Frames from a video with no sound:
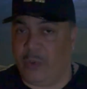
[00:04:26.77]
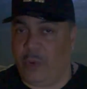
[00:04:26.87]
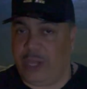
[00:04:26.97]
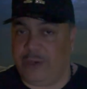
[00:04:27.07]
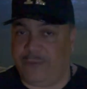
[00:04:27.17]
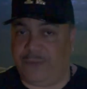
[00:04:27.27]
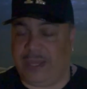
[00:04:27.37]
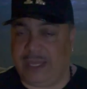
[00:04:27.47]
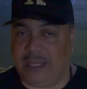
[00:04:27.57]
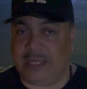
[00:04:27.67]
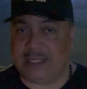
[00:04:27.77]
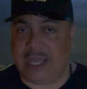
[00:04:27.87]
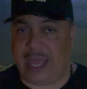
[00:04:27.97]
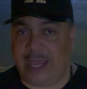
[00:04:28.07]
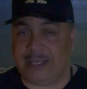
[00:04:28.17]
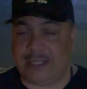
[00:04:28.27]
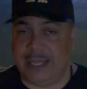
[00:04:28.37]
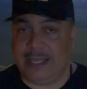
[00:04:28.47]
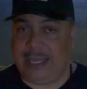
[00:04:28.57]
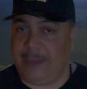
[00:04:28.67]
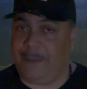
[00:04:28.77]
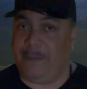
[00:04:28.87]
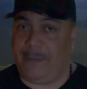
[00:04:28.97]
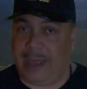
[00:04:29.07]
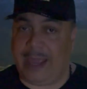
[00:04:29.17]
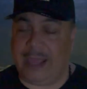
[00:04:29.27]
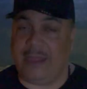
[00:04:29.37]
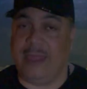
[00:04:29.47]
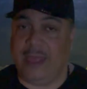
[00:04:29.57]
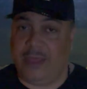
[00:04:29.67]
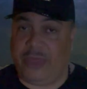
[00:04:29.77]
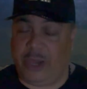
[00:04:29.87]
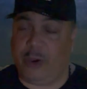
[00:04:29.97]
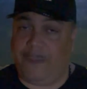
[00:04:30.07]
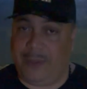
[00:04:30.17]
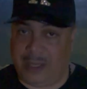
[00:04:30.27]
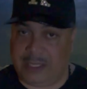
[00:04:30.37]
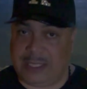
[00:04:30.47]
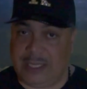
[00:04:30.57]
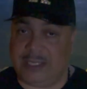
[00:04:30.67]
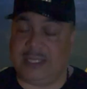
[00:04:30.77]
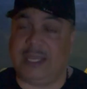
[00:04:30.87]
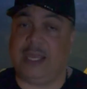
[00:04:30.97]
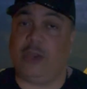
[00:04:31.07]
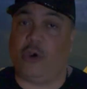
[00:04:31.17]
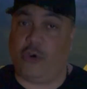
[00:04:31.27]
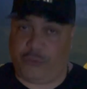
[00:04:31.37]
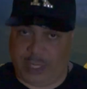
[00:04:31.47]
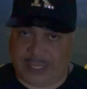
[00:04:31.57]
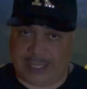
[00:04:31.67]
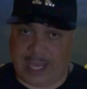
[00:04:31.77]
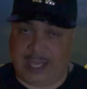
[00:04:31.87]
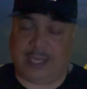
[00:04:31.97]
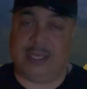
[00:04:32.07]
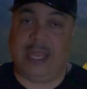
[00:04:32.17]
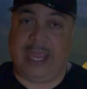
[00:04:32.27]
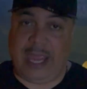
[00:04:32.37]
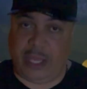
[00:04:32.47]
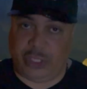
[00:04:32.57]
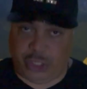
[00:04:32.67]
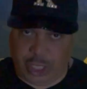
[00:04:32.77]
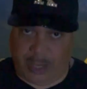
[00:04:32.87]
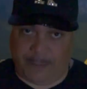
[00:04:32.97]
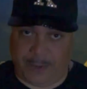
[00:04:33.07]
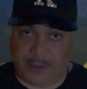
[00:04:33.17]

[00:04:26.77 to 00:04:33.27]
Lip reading: when you're feeding these guys, keep in mind their ability to get overexcited and jump